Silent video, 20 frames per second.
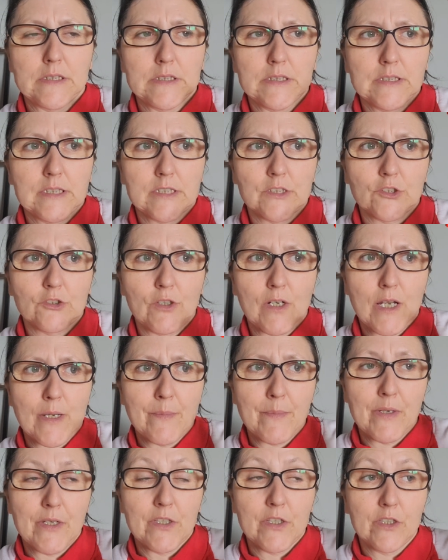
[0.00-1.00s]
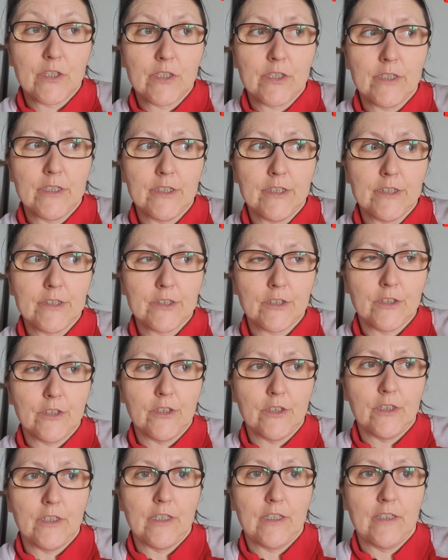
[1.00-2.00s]
subscriber and you're a nurse
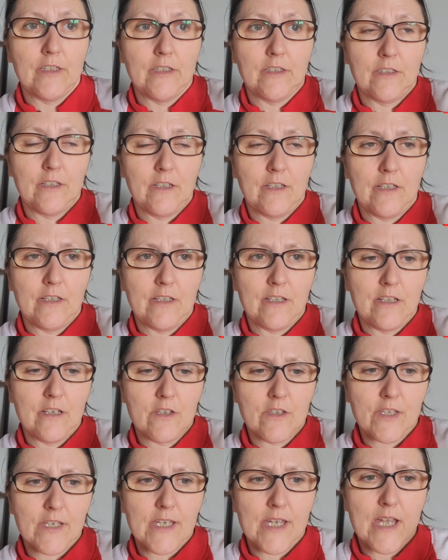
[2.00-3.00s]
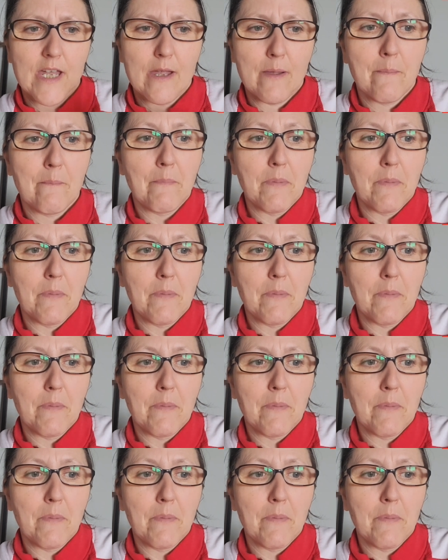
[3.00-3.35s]
or in, in the other care.